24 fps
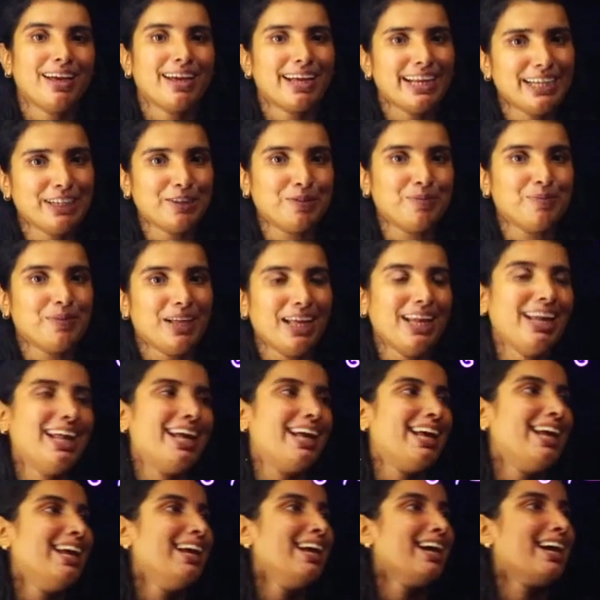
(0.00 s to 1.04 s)
Kittum, alle.
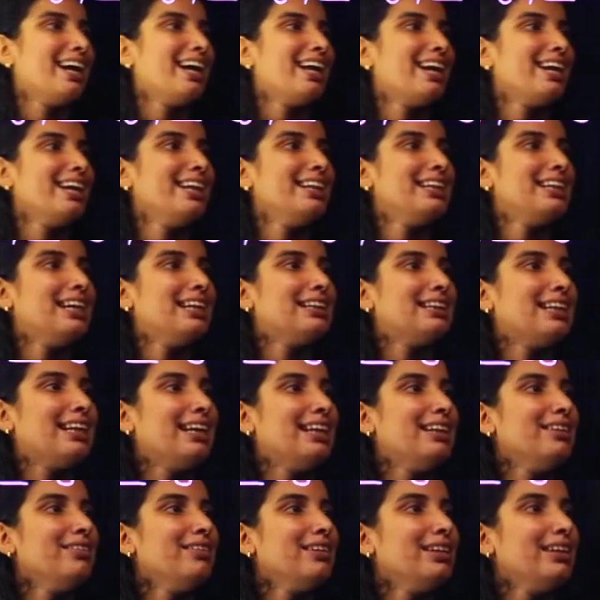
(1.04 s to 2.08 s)
Karan
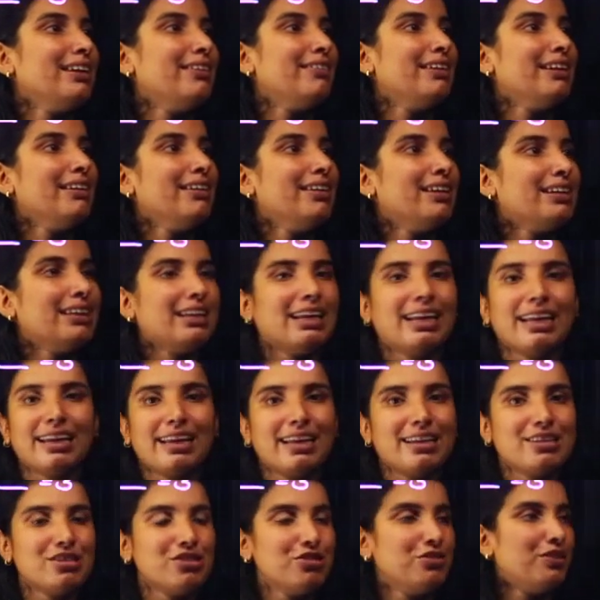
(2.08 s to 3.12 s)
3 no 3
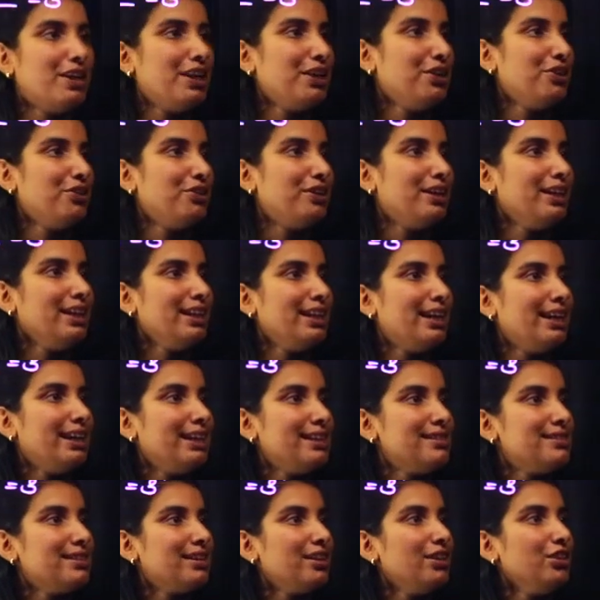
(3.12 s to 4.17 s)
raised to 1 under that
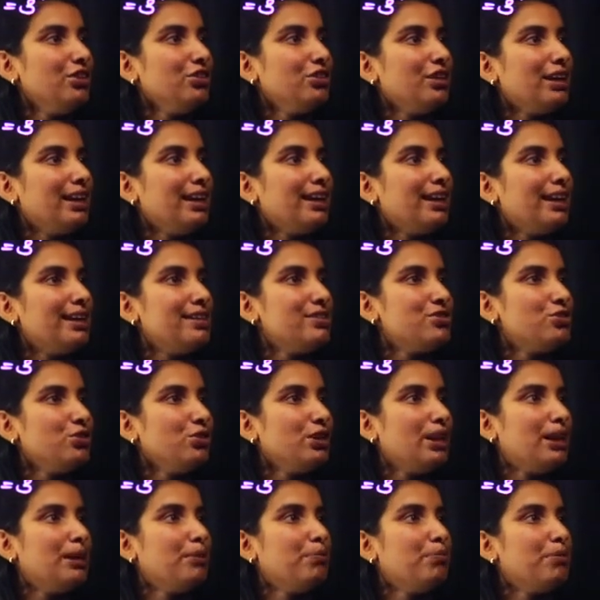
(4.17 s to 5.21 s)
is equal to 3 raised to
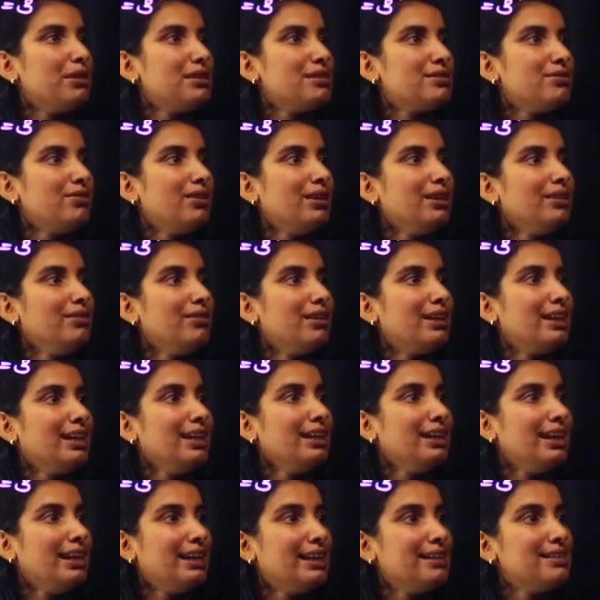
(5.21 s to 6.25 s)
10 plus 1 and
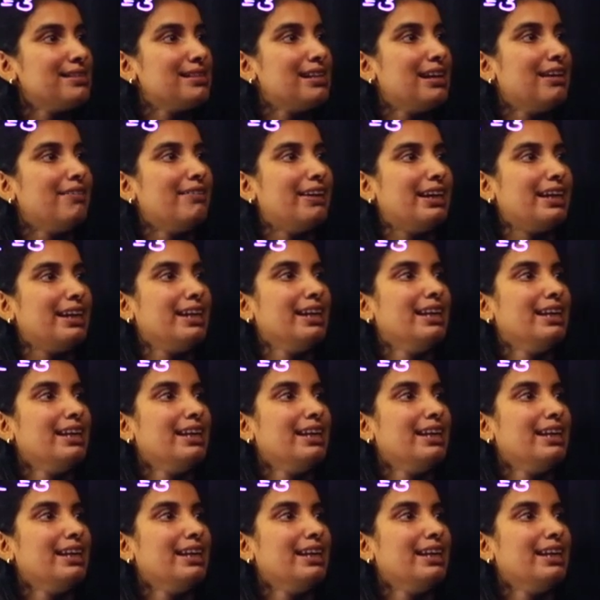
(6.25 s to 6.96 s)
that is 11.